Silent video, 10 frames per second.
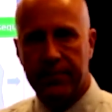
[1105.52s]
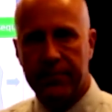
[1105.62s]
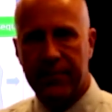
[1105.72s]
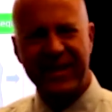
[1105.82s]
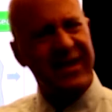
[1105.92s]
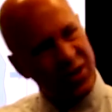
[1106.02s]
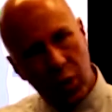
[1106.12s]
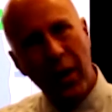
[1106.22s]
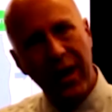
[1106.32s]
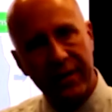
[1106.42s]
I says,
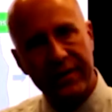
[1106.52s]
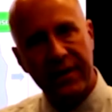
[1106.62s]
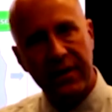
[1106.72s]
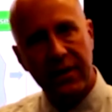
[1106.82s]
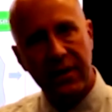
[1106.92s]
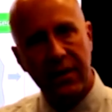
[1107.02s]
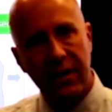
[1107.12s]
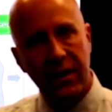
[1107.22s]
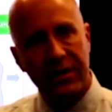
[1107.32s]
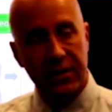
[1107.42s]
quilt?
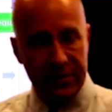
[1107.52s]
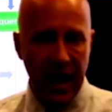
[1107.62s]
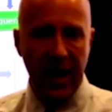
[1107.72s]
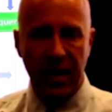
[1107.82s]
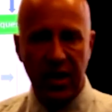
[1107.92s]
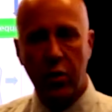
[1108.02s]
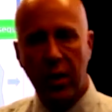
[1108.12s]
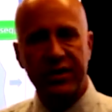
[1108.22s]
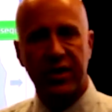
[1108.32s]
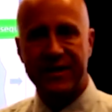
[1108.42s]
She goes, yeah, I'm in a
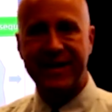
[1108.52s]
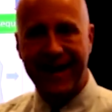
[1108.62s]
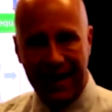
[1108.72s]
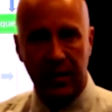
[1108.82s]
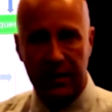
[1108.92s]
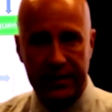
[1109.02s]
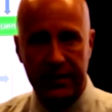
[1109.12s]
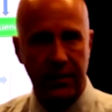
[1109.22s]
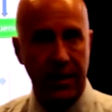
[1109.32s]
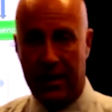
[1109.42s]
quilter's guild.
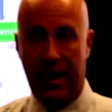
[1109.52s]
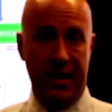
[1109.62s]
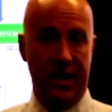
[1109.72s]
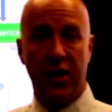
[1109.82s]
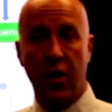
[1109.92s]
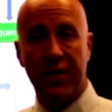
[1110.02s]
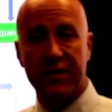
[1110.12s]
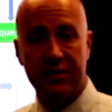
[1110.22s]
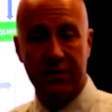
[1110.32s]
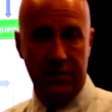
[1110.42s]
I didn't even know
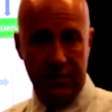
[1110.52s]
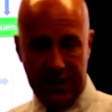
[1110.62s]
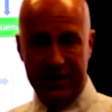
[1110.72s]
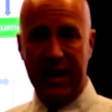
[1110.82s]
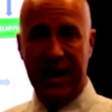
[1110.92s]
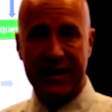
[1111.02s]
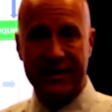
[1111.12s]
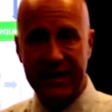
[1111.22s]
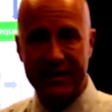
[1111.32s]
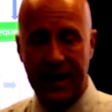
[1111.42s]
there's such thing
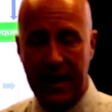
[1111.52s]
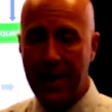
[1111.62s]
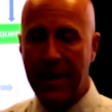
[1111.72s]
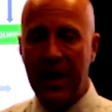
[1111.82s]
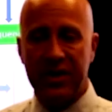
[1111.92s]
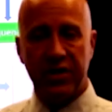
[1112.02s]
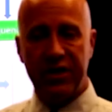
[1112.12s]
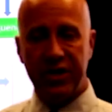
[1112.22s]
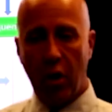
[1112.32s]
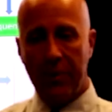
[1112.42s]
existed. So
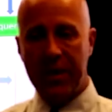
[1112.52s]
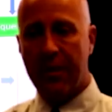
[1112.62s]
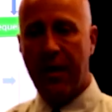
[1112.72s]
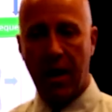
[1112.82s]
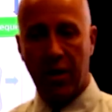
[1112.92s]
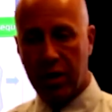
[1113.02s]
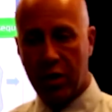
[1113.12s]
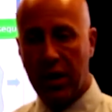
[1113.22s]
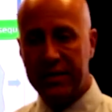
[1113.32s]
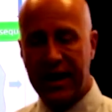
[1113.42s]
she told me about her
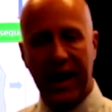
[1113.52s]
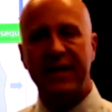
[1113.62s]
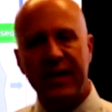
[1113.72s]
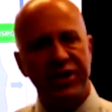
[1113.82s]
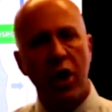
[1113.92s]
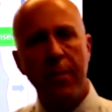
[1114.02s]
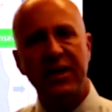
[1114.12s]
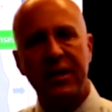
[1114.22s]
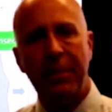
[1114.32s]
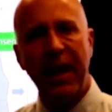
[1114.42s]
quilting. And I said, show me
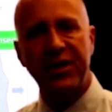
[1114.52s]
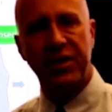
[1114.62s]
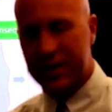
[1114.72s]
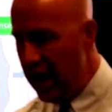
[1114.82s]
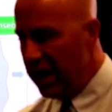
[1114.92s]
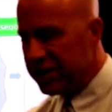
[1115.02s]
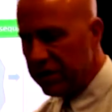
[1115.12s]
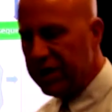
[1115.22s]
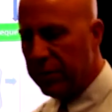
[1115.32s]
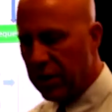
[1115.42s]
some pictures. So
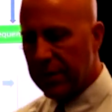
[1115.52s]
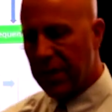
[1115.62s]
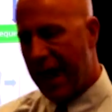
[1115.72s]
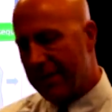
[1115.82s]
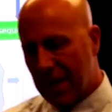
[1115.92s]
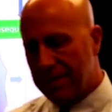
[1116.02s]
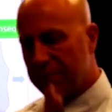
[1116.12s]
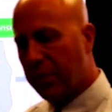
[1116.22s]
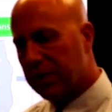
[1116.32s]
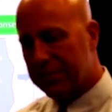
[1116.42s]
she pulled up her laptop and
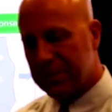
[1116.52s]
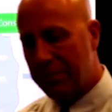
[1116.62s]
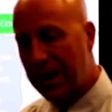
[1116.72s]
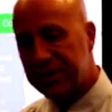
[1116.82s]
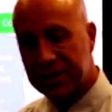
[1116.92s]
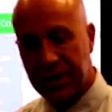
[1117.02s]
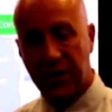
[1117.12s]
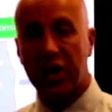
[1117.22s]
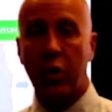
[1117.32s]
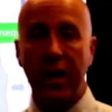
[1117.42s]
pulled up some pictures of her
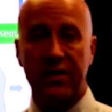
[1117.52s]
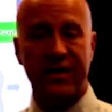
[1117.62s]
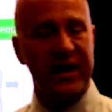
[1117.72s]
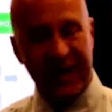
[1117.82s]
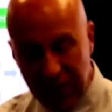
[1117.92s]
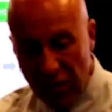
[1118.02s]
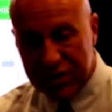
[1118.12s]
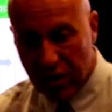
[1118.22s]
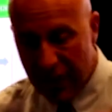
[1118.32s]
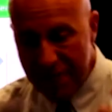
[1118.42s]
quilts. And I said, those
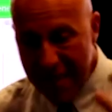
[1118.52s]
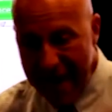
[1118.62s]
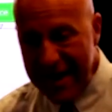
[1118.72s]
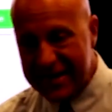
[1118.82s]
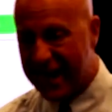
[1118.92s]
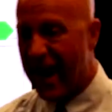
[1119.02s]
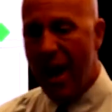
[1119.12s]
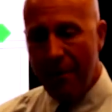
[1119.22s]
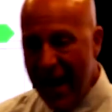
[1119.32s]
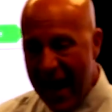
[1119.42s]
are amazing.
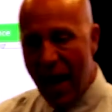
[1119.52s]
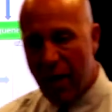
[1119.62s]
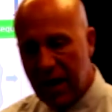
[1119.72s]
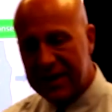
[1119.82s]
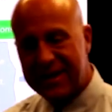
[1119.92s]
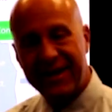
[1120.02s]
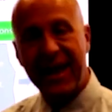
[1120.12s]
Man, how long does it take?